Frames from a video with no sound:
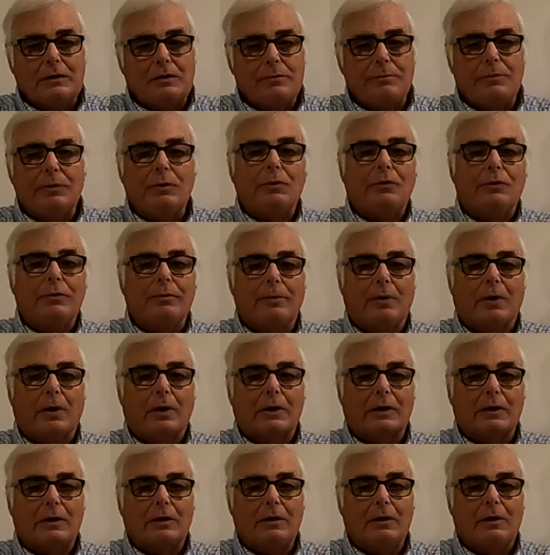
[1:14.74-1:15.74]
to build a
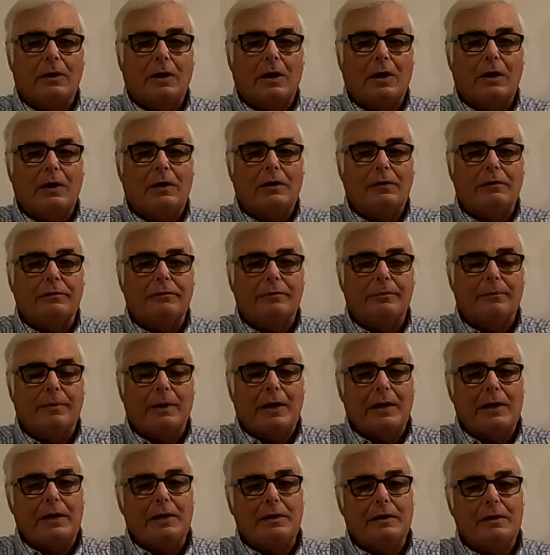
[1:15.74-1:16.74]
model of
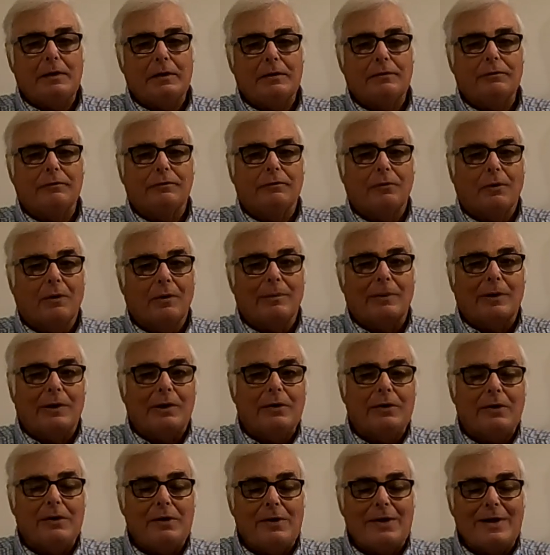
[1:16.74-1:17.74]
my
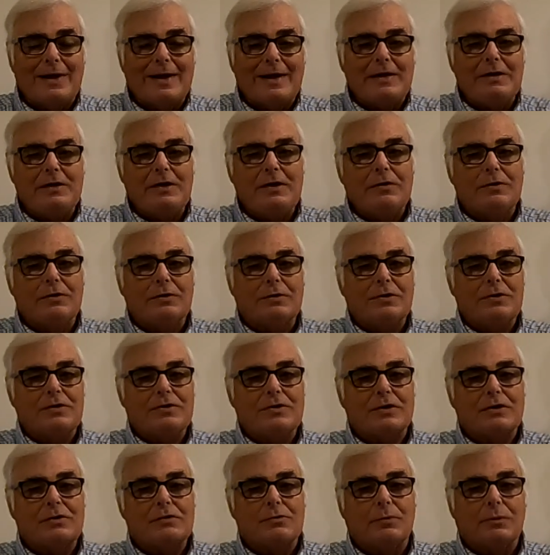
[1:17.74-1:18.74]
former
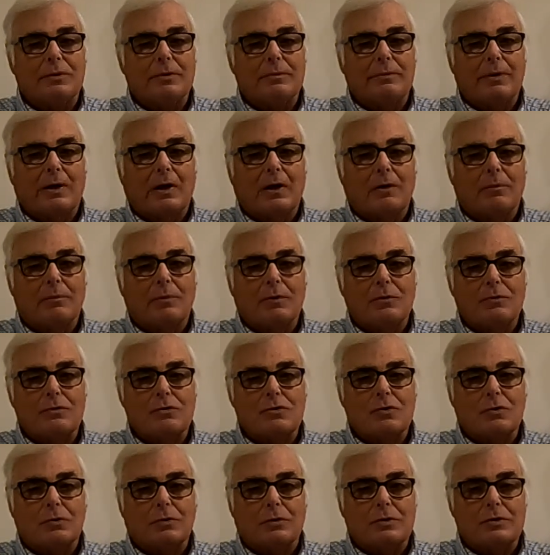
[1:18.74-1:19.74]
1936 wooden
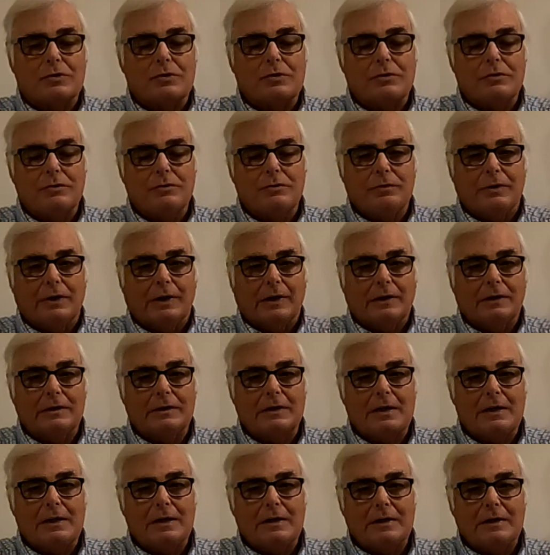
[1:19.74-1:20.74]
powerboat Tortuga.
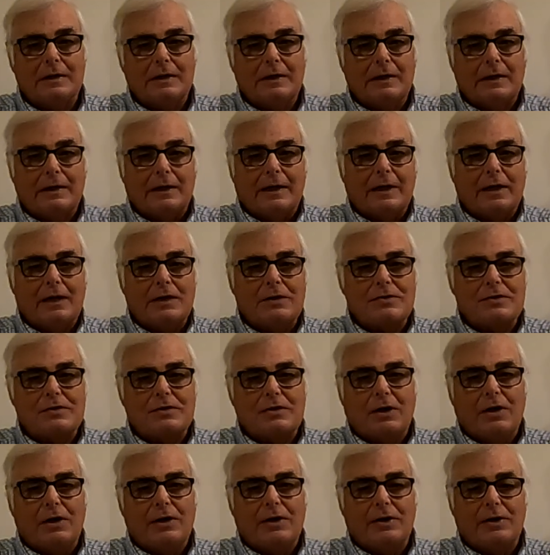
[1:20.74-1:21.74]
And I got
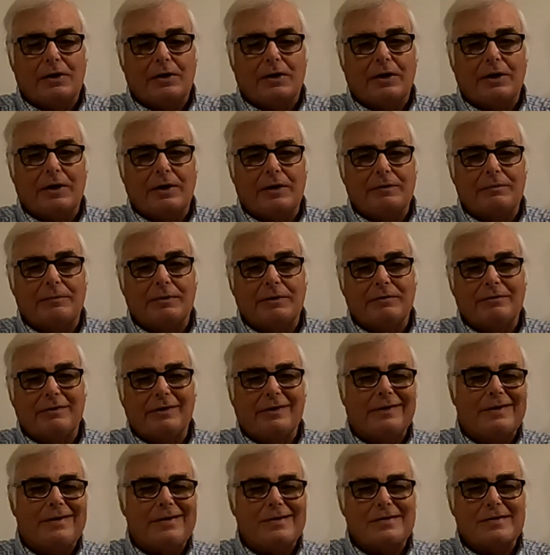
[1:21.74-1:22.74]
started on it, but
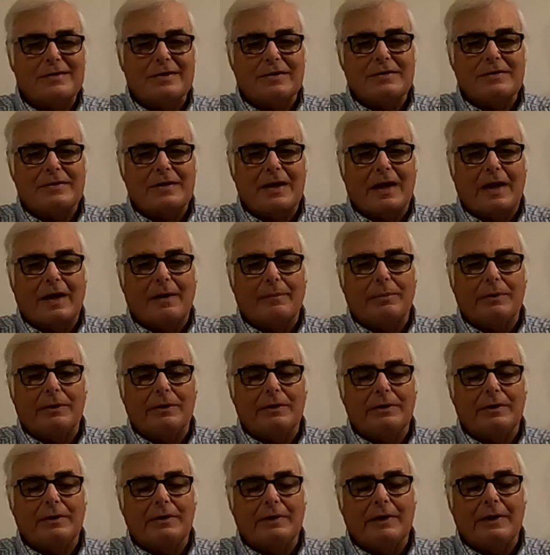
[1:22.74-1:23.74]
various things
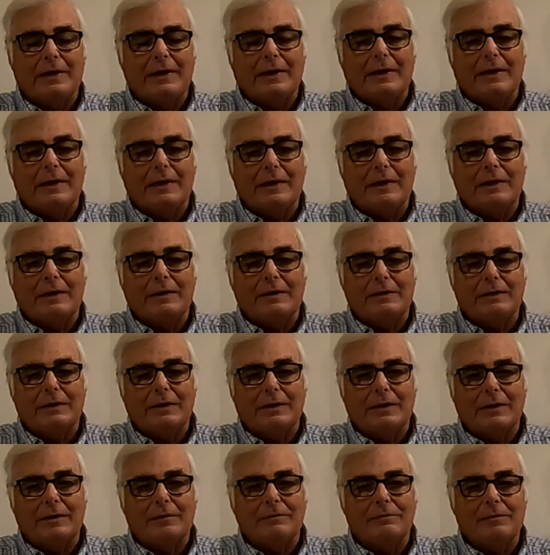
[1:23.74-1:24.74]
happened, and
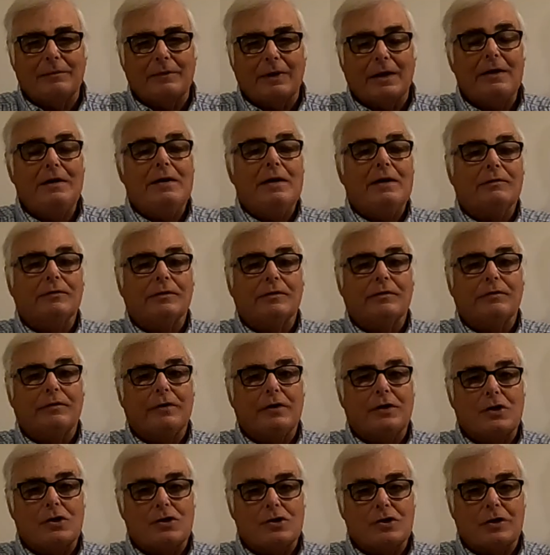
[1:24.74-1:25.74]
I never
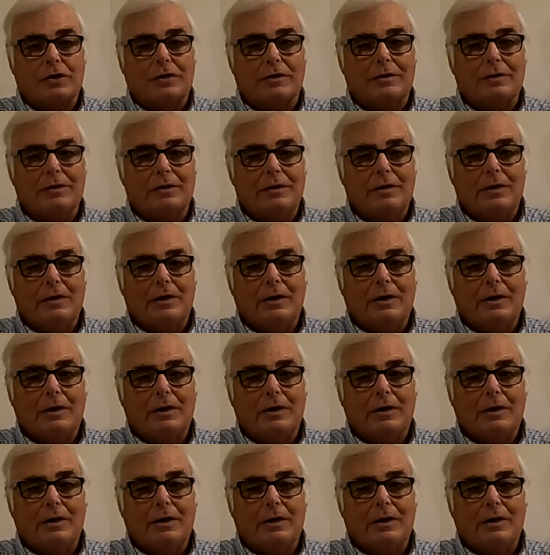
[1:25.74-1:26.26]
finished it.